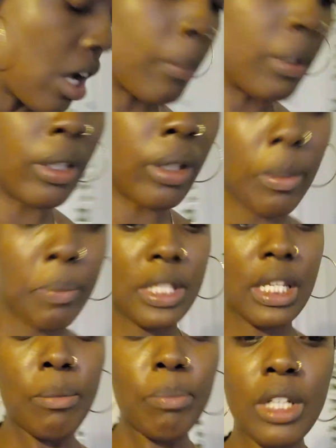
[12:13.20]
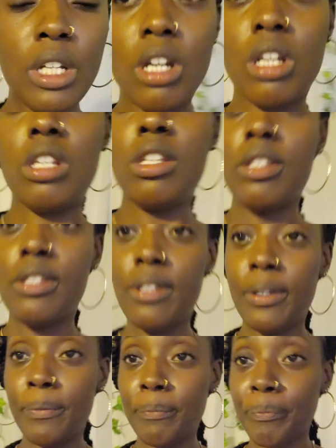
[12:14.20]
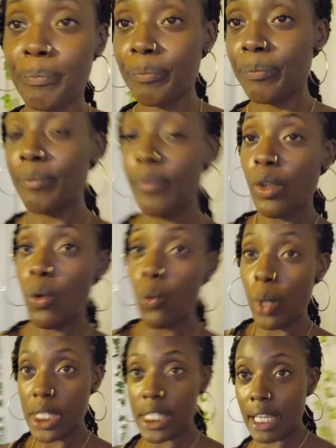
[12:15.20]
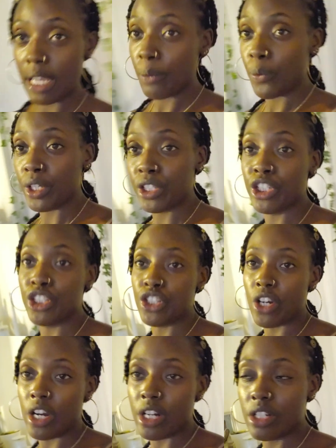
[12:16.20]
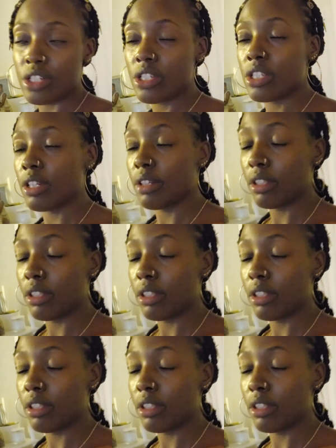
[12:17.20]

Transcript: I'm a little upset because once again one of the jars,